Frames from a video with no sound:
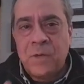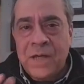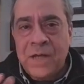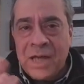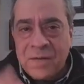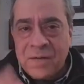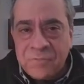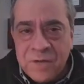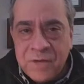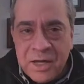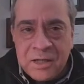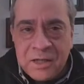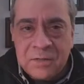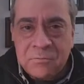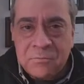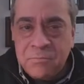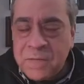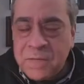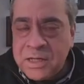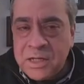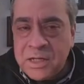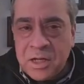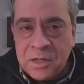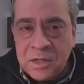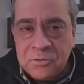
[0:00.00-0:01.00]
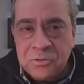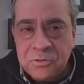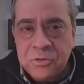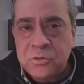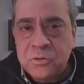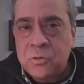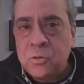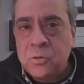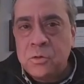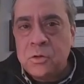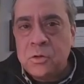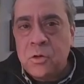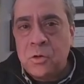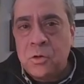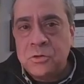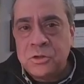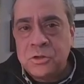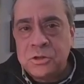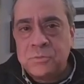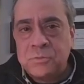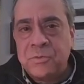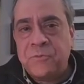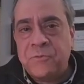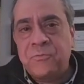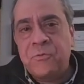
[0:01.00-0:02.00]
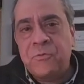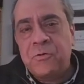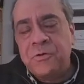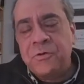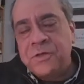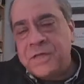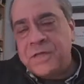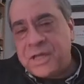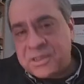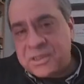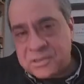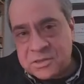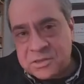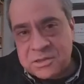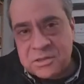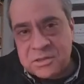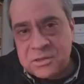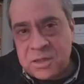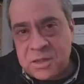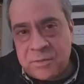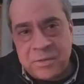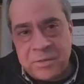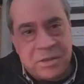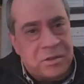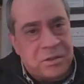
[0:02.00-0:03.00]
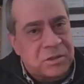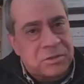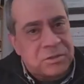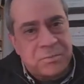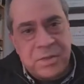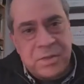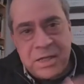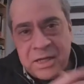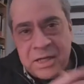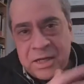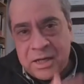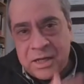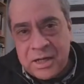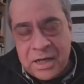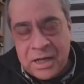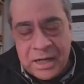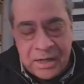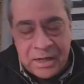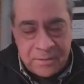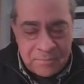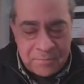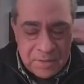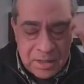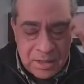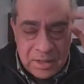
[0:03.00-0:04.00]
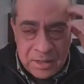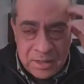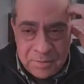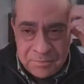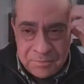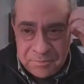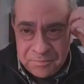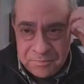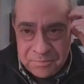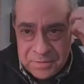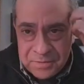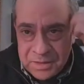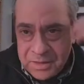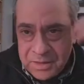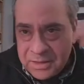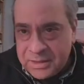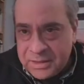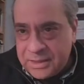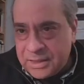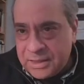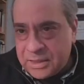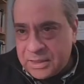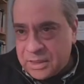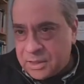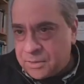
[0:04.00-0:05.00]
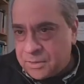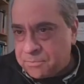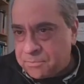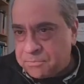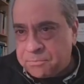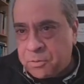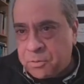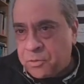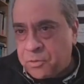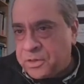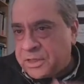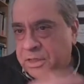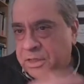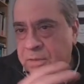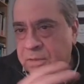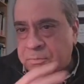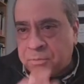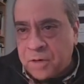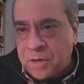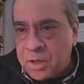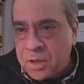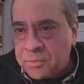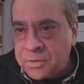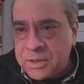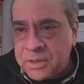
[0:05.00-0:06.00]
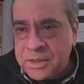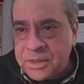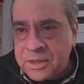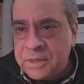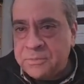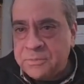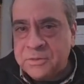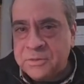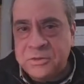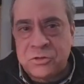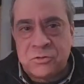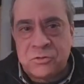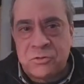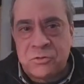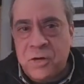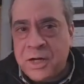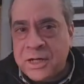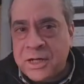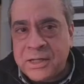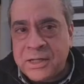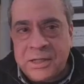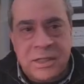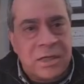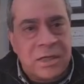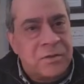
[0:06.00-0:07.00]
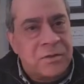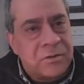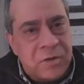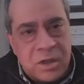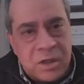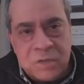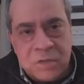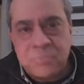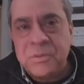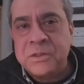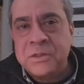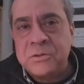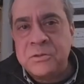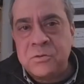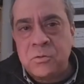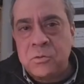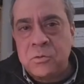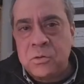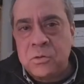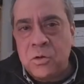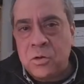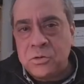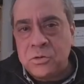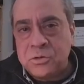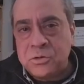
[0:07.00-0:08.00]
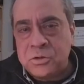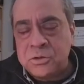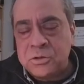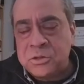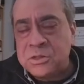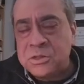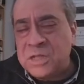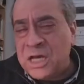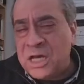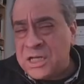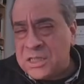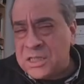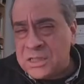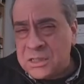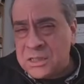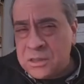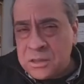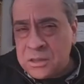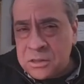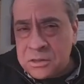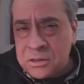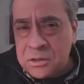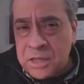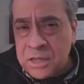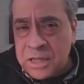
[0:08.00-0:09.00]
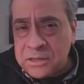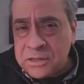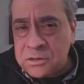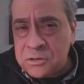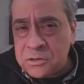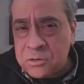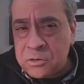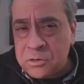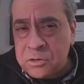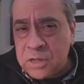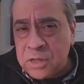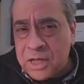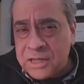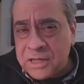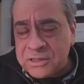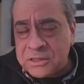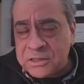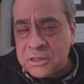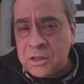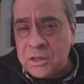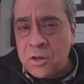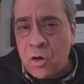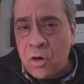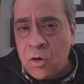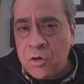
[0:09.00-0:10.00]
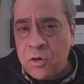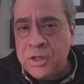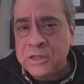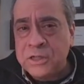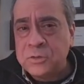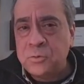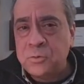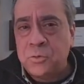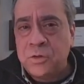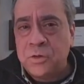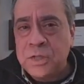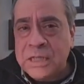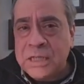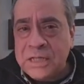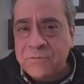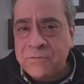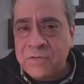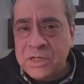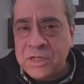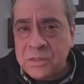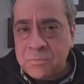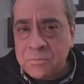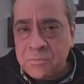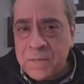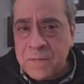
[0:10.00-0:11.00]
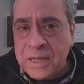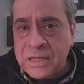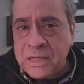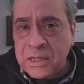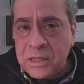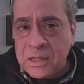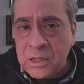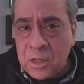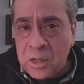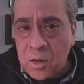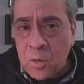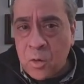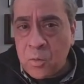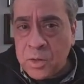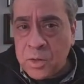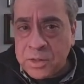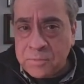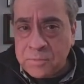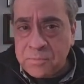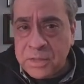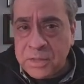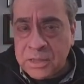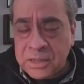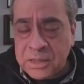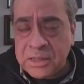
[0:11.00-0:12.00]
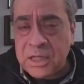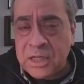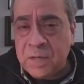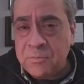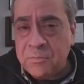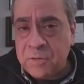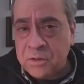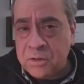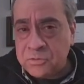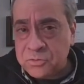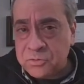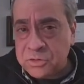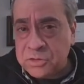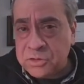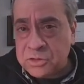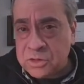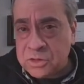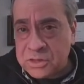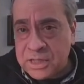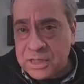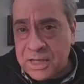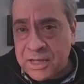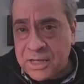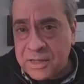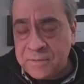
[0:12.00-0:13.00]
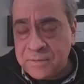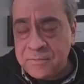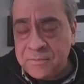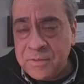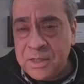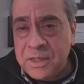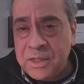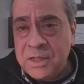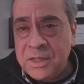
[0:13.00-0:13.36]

We have had in many countries school closures before. Yes, I mean, there's been a political problem, a strike, and there has been school closures. Not as long as we're living in many low and middle income countries today.